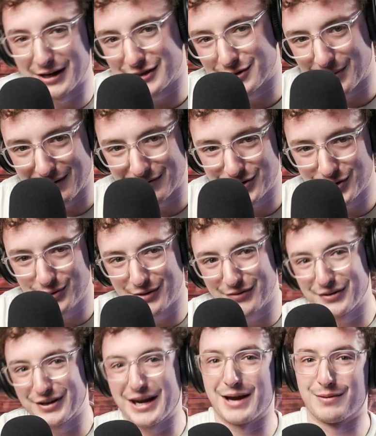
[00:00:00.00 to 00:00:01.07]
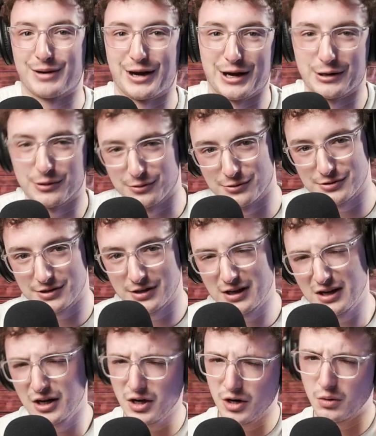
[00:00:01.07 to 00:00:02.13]
So we have two different camera angles.
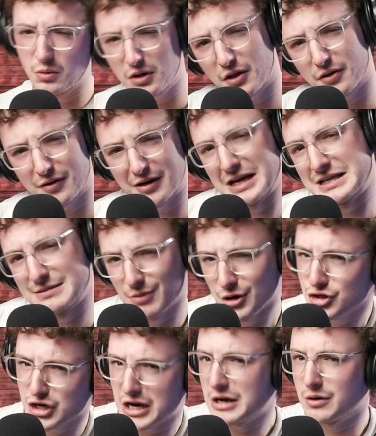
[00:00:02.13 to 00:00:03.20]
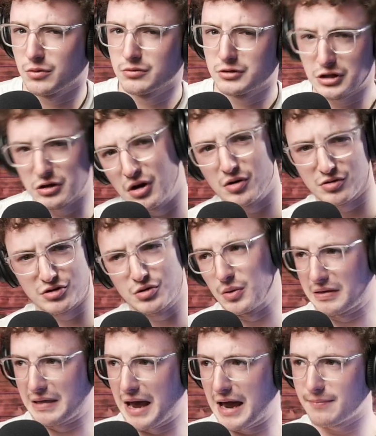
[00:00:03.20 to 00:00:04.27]
What other ASMR channel do you know is doing
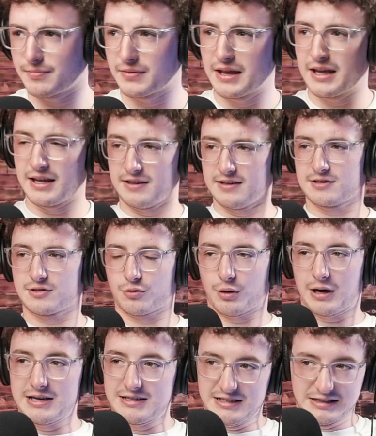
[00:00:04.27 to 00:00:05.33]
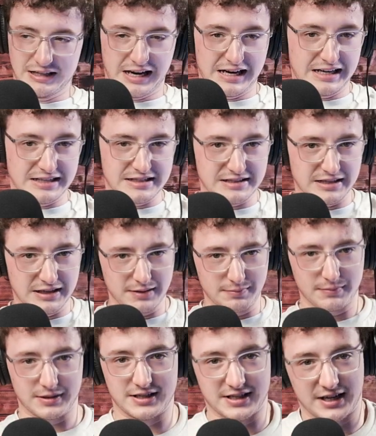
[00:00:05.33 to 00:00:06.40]
that? In this crazy lighting setup,
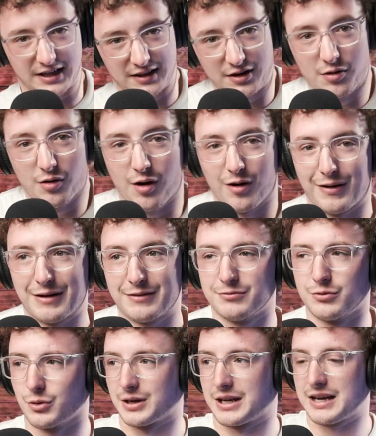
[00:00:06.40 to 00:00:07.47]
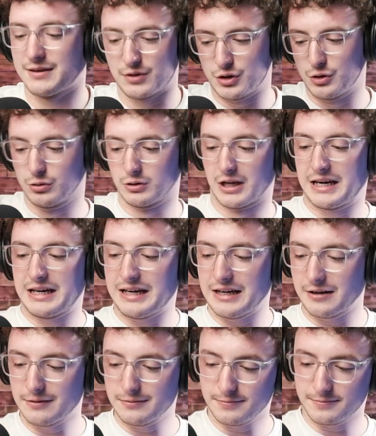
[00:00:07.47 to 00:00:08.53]
I decided to go all out for it. I have a new light
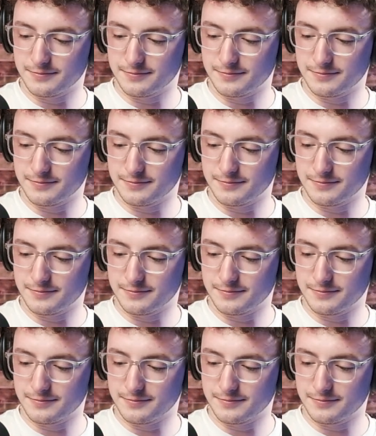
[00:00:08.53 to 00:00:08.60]
here.